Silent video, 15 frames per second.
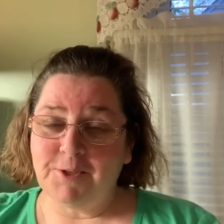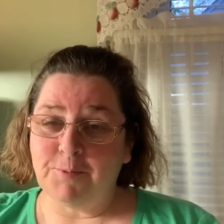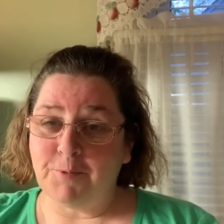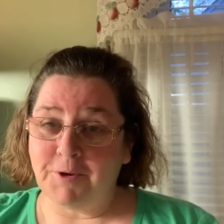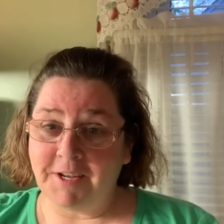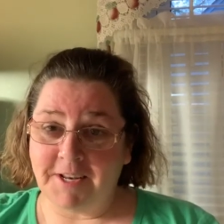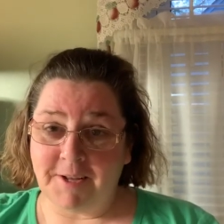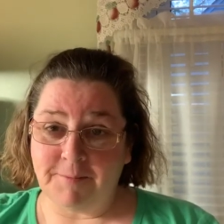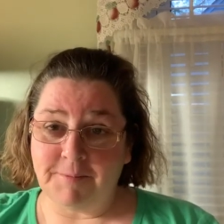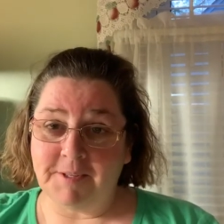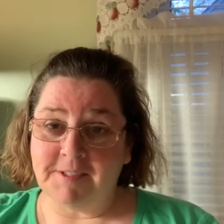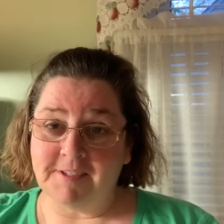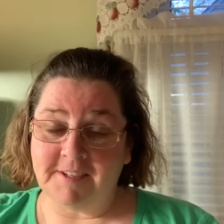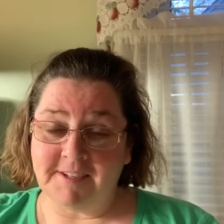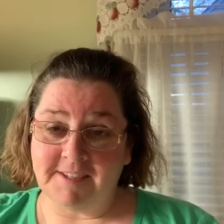to bring it up and then
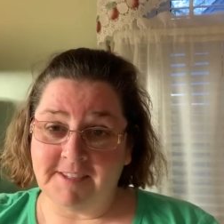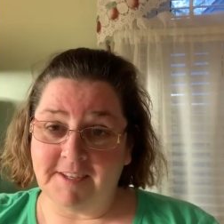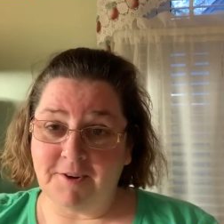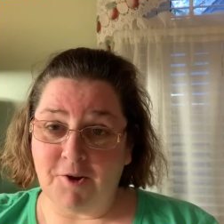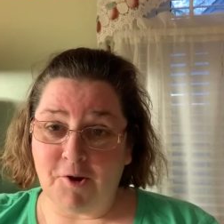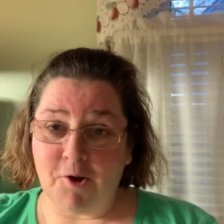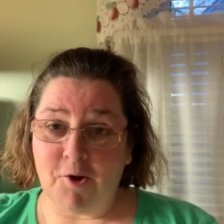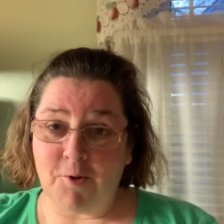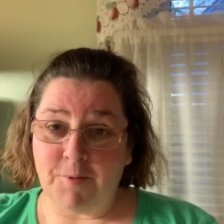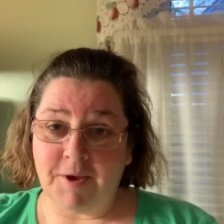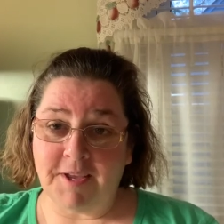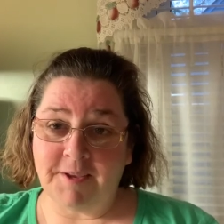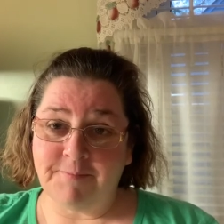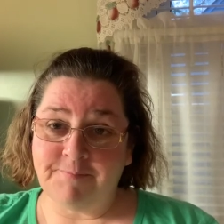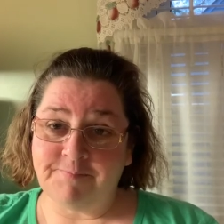it's gonna sit in our hallway.